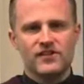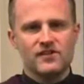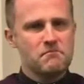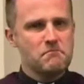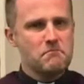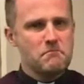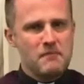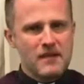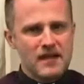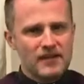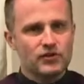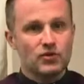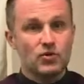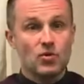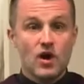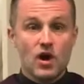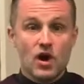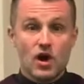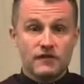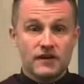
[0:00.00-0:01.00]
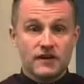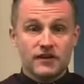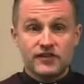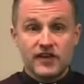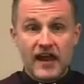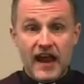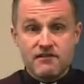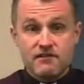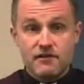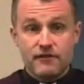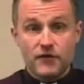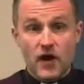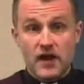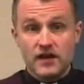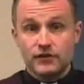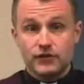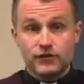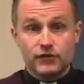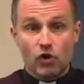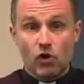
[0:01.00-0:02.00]
in the middle of a
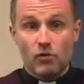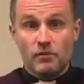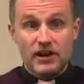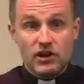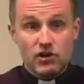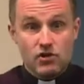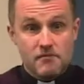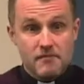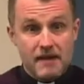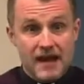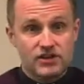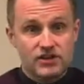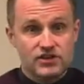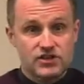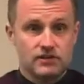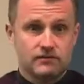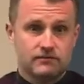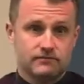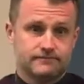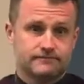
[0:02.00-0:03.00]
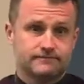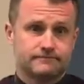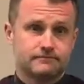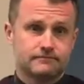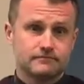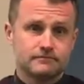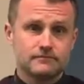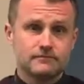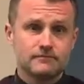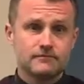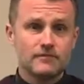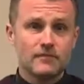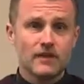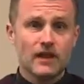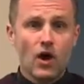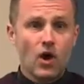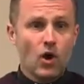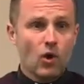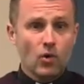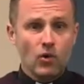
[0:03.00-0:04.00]
terrifying storm. Can you imagine?
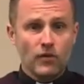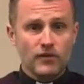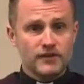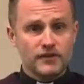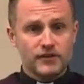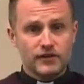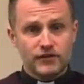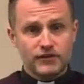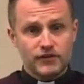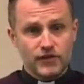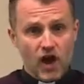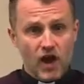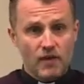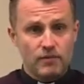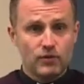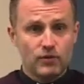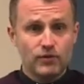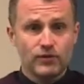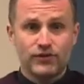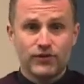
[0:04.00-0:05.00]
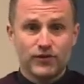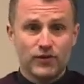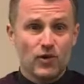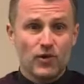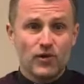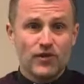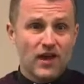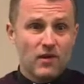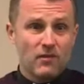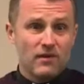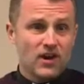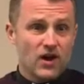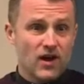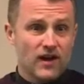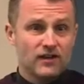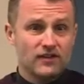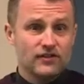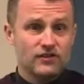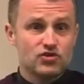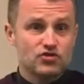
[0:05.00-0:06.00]
All the disciples thought they were
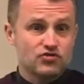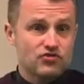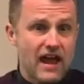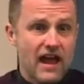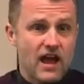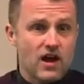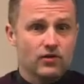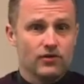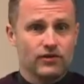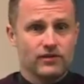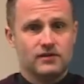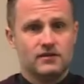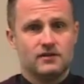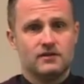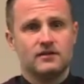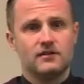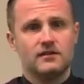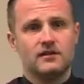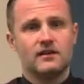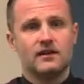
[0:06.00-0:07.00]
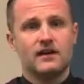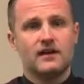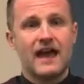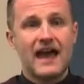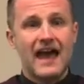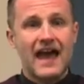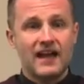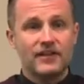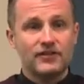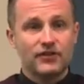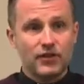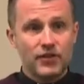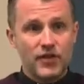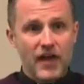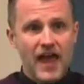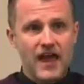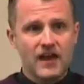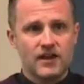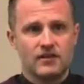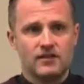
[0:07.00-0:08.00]
going to drown. And
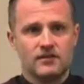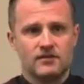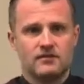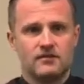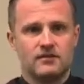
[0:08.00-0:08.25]
then,